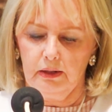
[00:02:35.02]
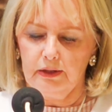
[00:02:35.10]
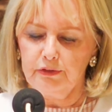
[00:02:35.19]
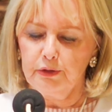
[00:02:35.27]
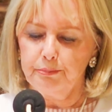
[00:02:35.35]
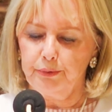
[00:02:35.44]

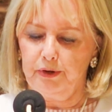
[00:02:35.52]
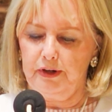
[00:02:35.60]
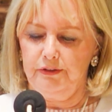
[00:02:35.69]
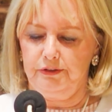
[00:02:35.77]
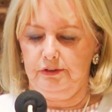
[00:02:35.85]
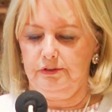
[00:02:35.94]
Let them
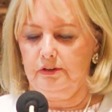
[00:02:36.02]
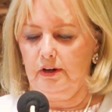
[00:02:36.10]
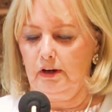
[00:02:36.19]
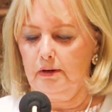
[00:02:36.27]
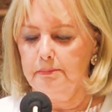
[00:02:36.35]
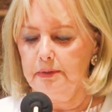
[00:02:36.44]
praise his
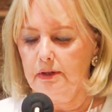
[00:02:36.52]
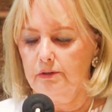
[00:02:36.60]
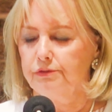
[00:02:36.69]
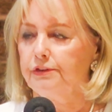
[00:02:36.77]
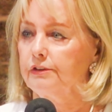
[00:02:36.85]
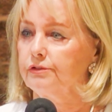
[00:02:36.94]
name
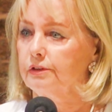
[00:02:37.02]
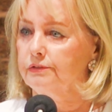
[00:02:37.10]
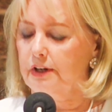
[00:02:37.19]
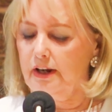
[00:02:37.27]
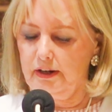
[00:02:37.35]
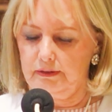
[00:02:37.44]
in festive
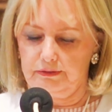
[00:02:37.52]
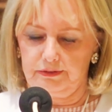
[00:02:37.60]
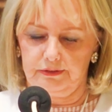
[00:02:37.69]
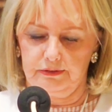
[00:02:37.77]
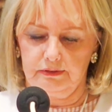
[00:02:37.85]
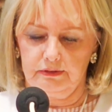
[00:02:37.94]

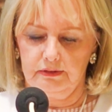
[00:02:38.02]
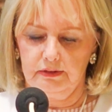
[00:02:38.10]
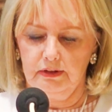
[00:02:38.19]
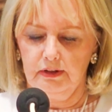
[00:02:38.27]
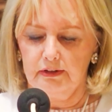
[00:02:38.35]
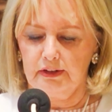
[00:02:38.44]
dance.
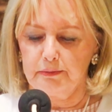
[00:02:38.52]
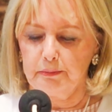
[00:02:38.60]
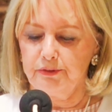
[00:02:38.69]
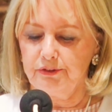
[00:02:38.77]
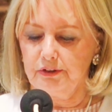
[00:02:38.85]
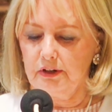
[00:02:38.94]
Let
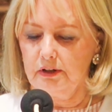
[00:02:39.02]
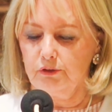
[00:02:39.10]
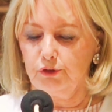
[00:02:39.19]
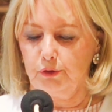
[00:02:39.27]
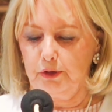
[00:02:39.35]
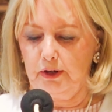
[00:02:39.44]
them
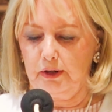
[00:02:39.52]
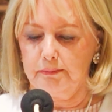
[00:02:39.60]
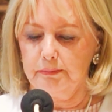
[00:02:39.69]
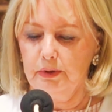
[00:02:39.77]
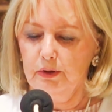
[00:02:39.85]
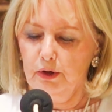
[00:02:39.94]
sing to
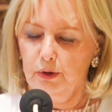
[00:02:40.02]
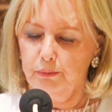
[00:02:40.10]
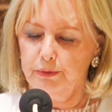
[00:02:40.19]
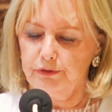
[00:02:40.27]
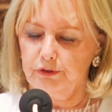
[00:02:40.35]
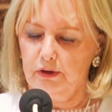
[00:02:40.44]
him
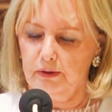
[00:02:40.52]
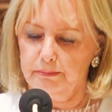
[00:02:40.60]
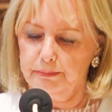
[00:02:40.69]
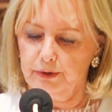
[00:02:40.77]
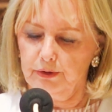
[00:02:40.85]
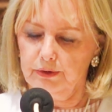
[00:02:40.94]
with
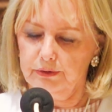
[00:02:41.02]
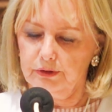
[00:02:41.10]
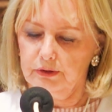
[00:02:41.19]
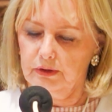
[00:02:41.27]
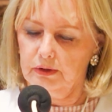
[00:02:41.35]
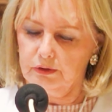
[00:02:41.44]
timbre,
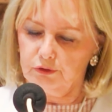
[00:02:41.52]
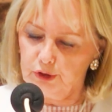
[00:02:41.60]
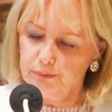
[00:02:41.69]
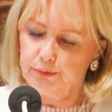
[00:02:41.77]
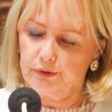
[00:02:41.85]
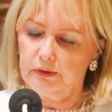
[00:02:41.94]

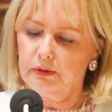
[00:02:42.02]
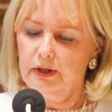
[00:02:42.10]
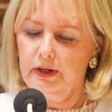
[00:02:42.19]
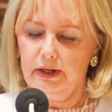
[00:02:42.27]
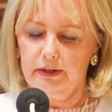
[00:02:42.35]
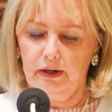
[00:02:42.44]
timbrel,
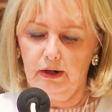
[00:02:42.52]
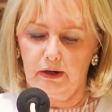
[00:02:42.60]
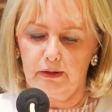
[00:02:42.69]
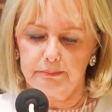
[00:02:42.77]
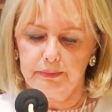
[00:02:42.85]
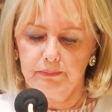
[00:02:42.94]
and
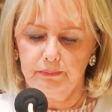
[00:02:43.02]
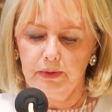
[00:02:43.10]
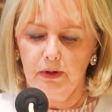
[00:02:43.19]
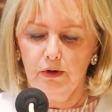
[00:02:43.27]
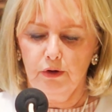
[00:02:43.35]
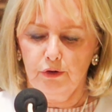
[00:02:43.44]
harp,
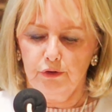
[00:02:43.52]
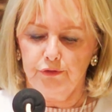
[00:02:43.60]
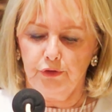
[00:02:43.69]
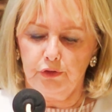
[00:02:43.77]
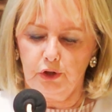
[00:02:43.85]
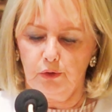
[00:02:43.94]

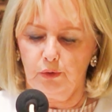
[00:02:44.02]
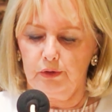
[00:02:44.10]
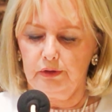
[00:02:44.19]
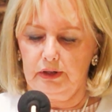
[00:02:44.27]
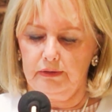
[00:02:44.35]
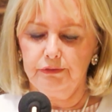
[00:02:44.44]
for the
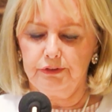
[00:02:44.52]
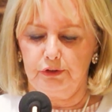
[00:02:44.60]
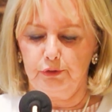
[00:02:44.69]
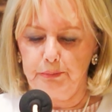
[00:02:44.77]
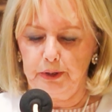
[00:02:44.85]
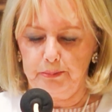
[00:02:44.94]
Lord loves
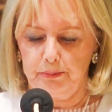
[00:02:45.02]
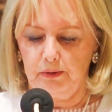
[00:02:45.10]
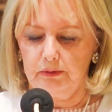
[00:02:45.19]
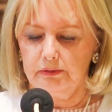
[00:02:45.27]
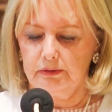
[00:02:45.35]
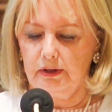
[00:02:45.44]
his people,
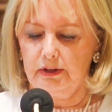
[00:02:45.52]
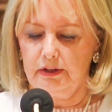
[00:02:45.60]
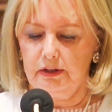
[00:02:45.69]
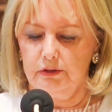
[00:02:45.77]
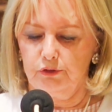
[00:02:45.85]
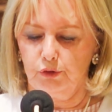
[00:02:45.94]
and
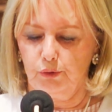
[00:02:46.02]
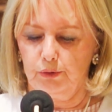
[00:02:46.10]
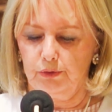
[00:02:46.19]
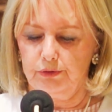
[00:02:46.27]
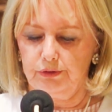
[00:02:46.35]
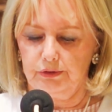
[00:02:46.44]
he
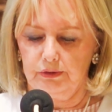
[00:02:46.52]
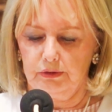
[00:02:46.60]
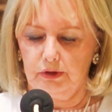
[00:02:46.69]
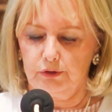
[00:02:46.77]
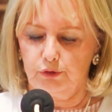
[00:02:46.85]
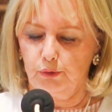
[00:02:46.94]
adores,
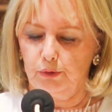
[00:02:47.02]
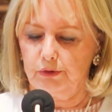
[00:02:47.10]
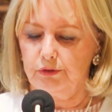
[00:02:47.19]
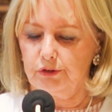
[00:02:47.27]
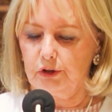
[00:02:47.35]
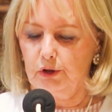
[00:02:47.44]

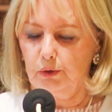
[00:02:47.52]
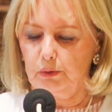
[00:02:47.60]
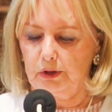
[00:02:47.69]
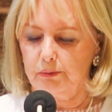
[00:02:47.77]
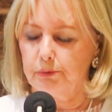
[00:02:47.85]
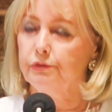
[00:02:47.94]
adorns the
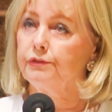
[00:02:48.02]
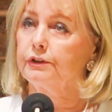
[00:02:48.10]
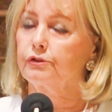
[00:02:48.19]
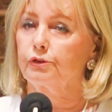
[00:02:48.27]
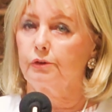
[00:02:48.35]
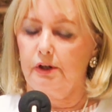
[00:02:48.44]
lowly with
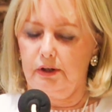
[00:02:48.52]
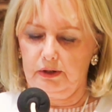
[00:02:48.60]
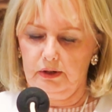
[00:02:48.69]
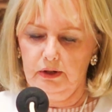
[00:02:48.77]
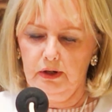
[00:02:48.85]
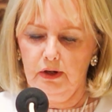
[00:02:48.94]
victory.
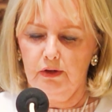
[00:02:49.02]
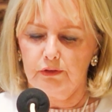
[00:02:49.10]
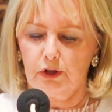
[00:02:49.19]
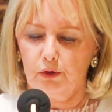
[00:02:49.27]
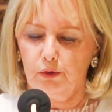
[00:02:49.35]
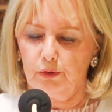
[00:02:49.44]

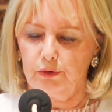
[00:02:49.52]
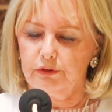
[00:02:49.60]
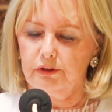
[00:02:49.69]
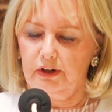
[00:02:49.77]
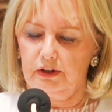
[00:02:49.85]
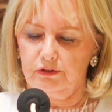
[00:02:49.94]
The Lord
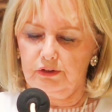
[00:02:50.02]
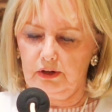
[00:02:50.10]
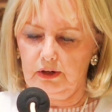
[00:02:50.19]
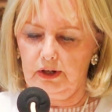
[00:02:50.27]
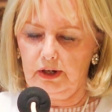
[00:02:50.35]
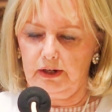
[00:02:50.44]
takes
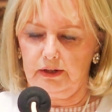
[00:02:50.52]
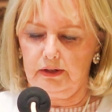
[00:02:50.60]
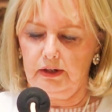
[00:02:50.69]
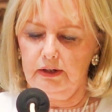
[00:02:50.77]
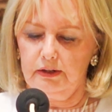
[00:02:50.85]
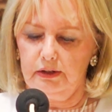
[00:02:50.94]
delight
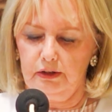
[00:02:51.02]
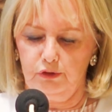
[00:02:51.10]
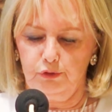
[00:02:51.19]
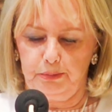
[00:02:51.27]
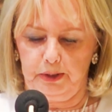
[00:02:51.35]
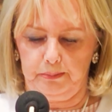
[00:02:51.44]
in
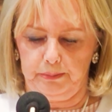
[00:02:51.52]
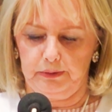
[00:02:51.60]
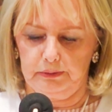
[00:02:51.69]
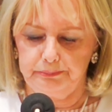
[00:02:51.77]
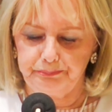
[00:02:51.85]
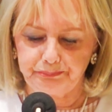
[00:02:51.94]
his
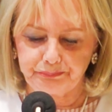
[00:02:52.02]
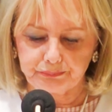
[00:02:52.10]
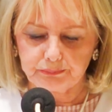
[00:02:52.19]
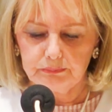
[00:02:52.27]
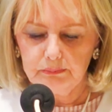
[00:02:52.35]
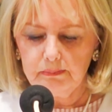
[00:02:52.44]
people.
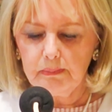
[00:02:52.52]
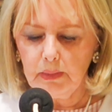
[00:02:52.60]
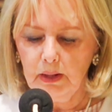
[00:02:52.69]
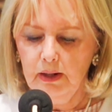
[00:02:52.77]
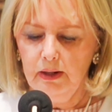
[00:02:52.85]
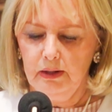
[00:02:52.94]

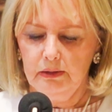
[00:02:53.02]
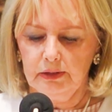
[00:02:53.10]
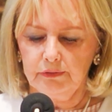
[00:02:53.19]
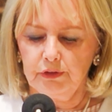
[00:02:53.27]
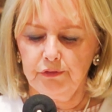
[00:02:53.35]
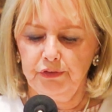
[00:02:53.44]

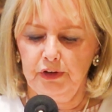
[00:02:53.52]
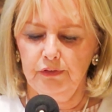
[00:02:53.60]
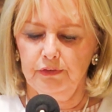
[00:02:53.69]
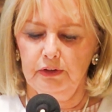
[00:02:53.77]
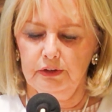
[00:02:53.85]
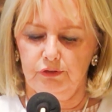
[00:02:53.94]
Let the
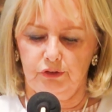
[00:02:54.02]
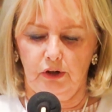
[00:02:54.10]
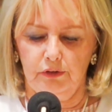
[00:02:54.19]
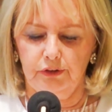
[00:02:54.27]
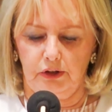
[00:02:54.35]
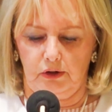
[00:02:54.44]
faithful
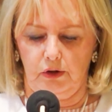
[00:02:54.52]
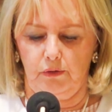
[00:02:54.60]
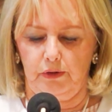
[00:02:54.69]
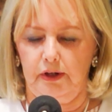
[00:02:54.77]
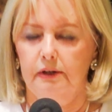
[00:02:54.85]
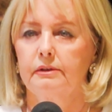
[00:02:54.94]
exalt in
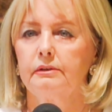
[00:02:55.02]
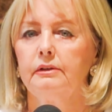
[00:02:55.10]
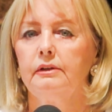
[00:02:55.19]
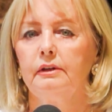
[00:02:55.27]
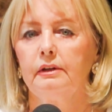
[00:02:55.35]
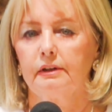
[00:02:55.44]
glory.
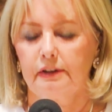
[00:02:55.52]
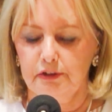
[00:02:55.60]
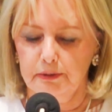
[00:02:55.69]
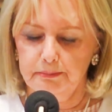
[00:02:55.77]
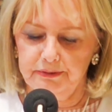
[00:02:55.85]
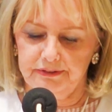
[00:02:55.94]
Let
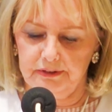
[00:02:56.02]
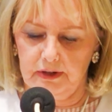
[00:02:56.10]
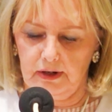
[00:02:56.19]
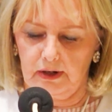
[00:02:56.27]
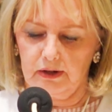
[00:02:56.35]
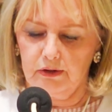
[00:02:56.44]
them
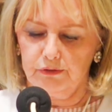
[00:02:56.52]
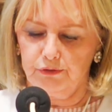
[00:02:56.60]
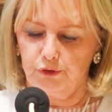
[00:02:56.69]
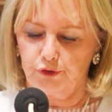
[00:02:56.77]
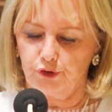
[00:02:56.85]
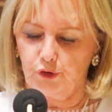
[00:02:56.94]
sing
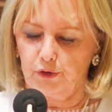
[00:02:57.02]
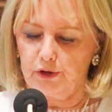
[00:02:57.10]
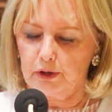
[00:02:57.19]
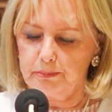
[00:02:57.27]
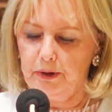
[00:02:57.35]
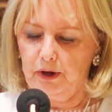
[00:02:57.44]
for joy
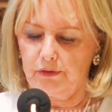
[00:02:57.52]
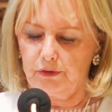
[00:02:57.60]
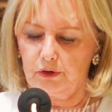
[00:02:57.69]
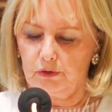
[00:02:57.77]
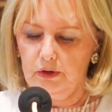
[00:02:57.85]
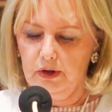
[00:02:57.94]
upon
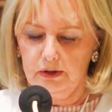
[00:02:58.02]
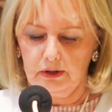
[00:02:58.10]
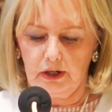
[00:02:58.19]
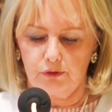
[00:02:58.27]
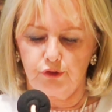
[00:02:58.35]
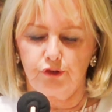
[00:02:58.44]
their
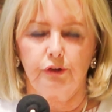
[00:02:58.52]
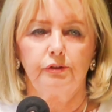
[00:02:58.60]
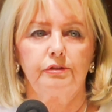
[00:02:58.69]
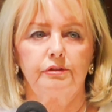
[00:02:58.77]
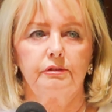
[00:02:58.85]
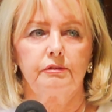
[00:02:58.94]

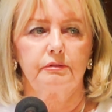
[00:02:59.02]
couches.